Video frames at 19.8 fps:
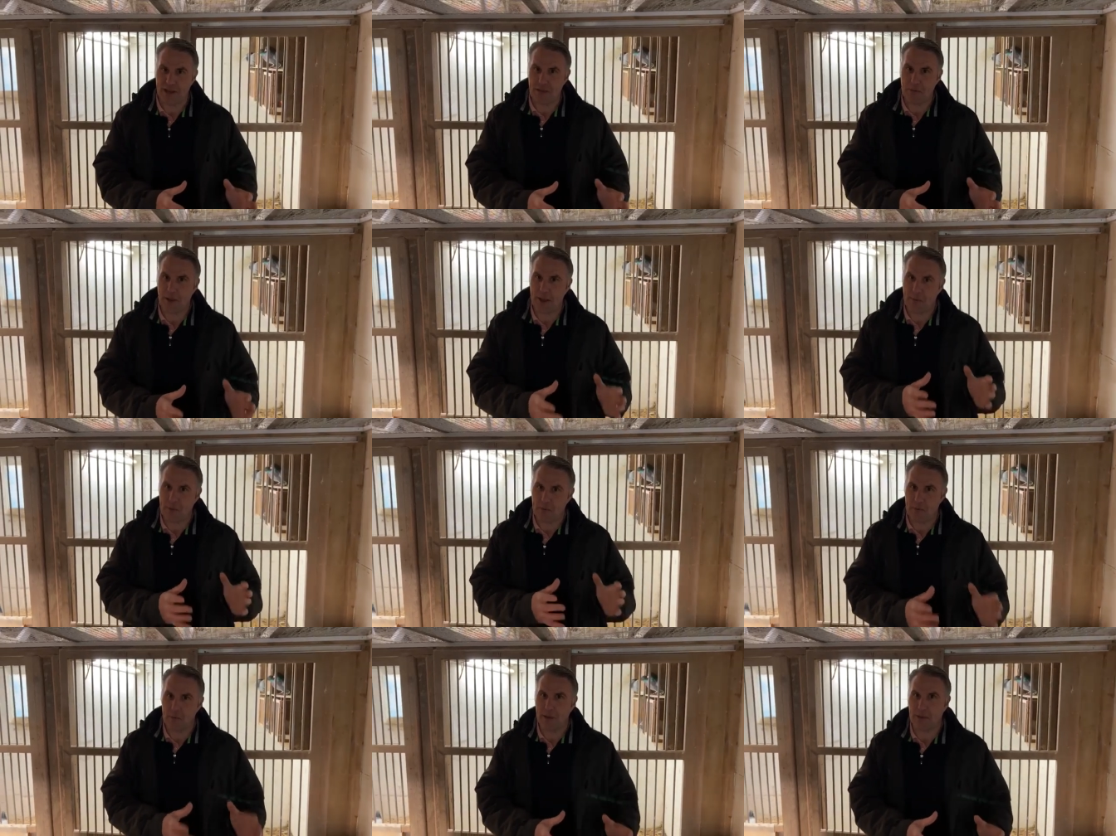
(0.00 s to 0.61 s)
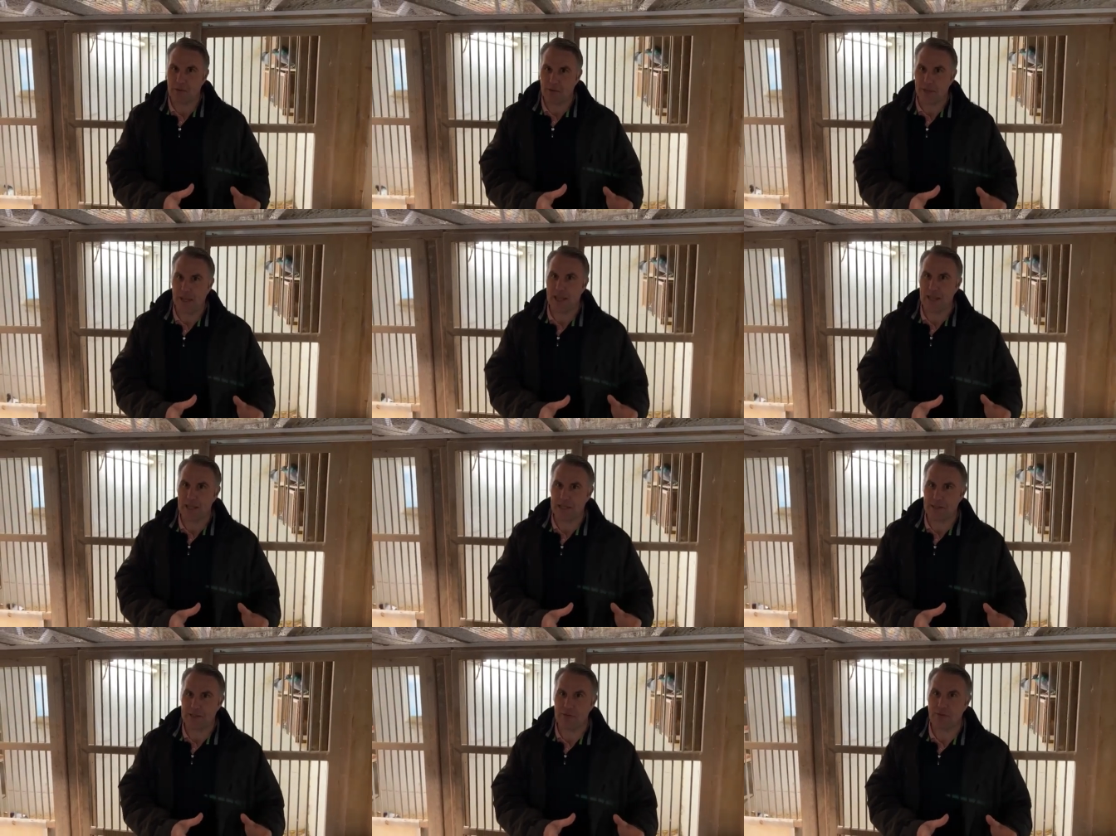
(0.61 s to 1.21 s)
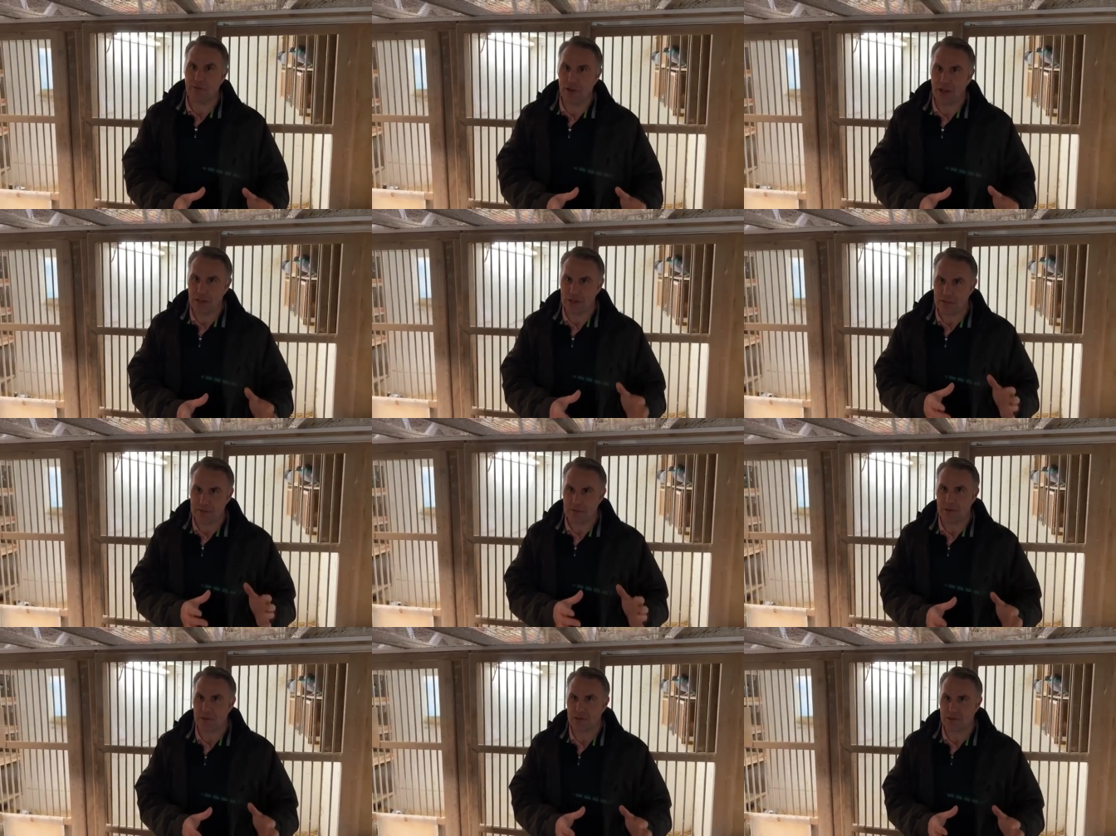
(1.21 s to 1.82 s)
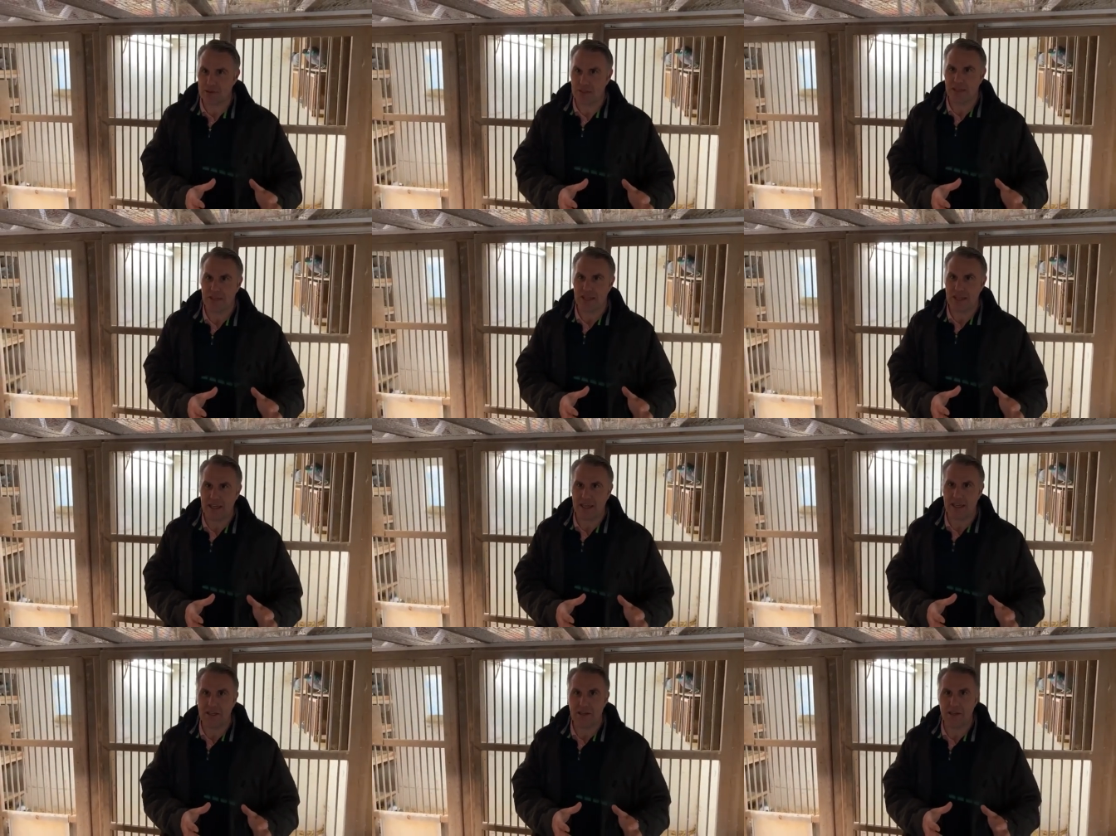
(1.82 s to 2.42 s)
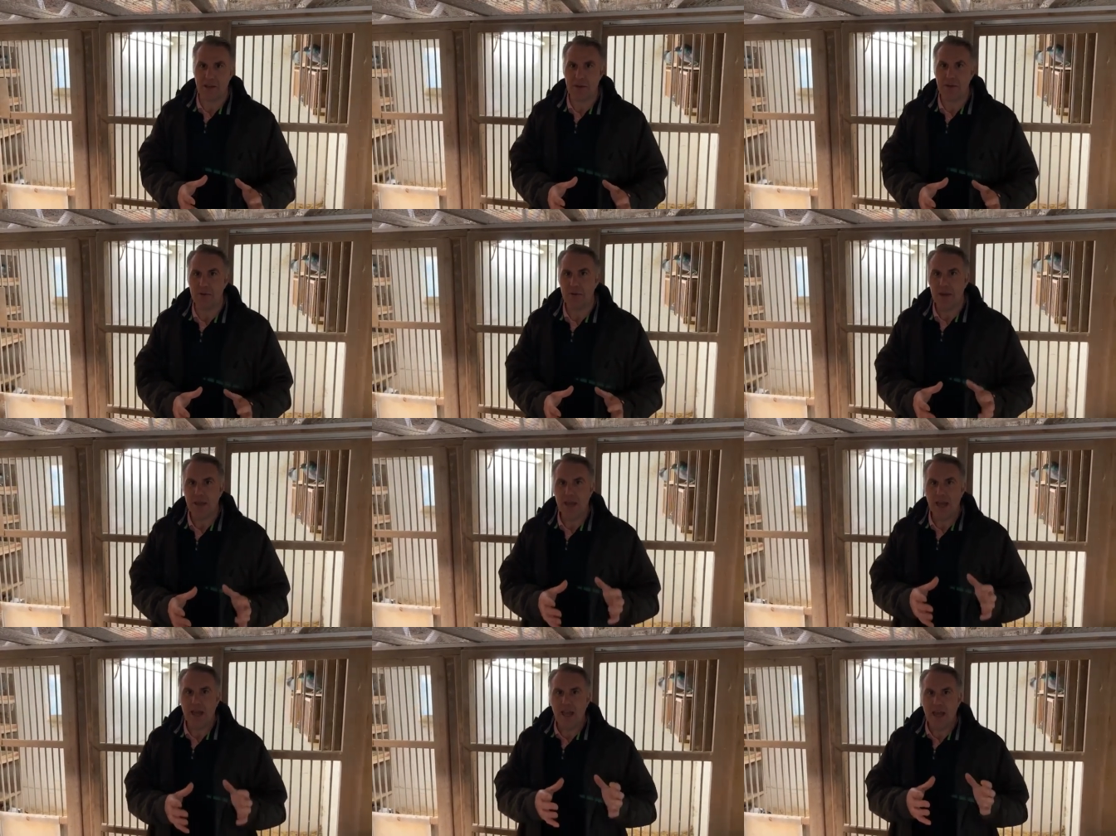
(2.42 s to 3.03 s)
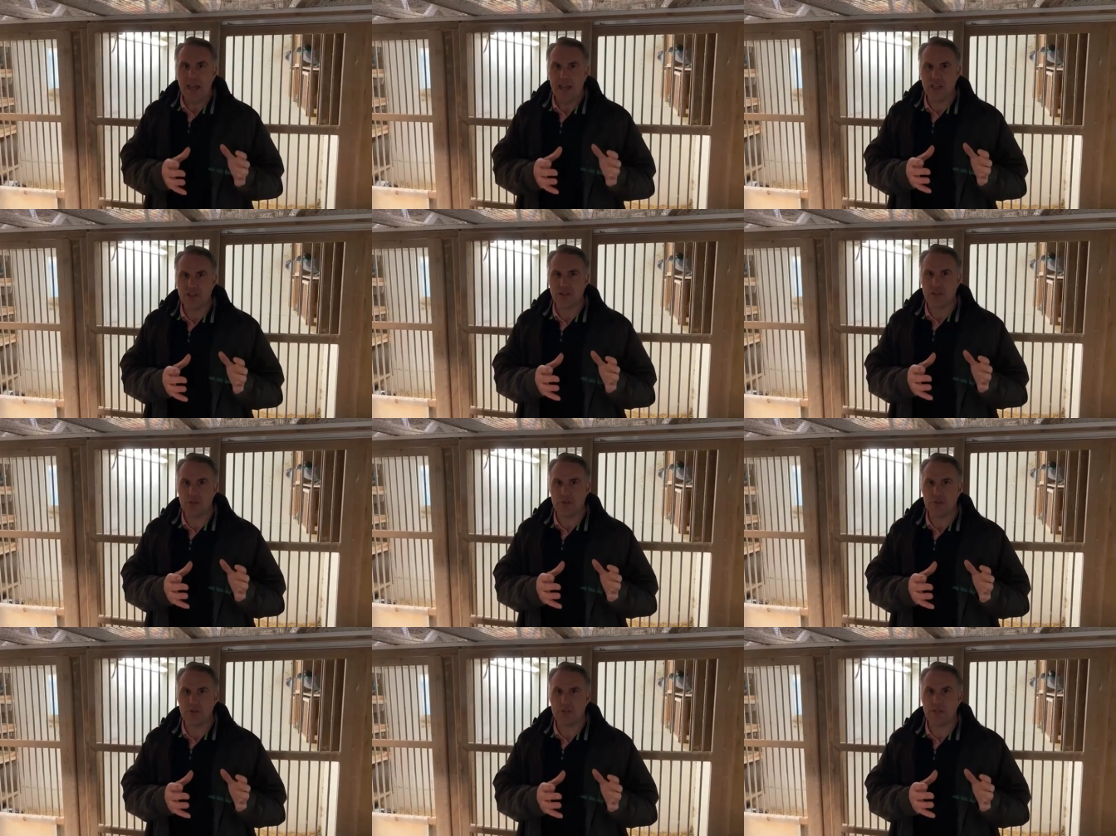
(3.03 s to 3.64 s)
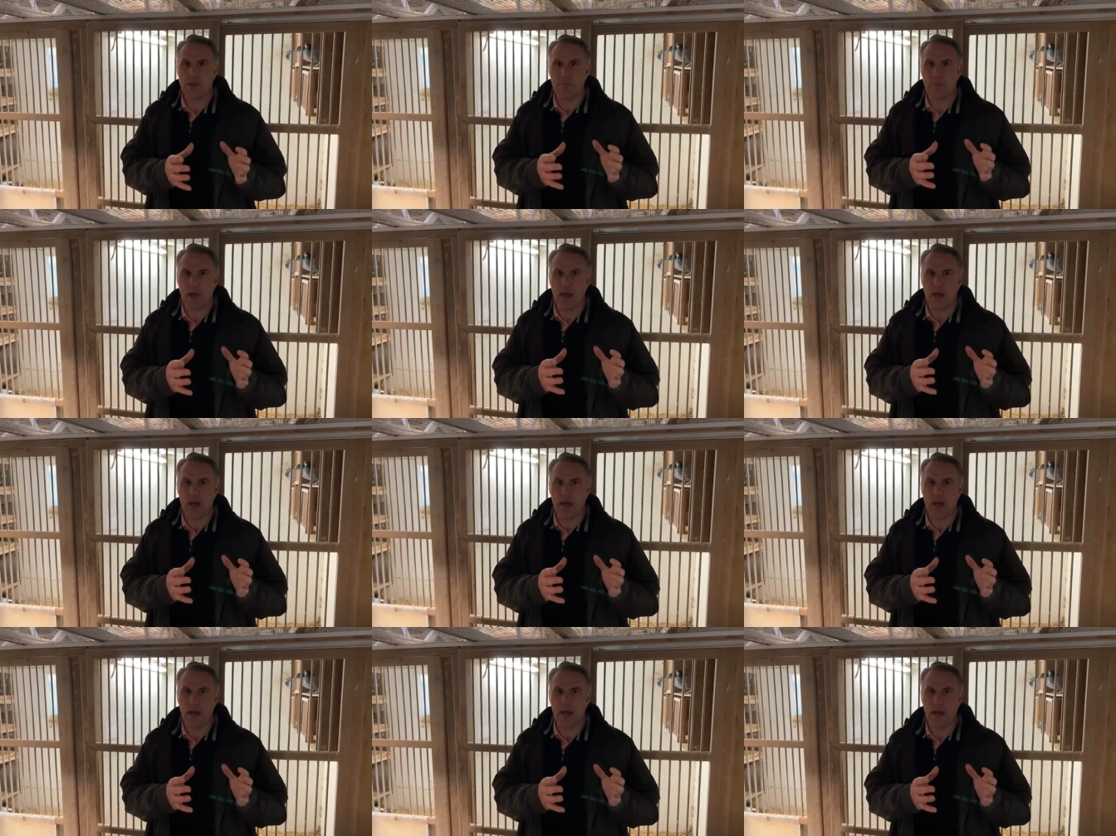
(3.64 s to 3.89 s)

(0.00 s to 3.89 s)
anyway when we couldn't get into France because of the EU issues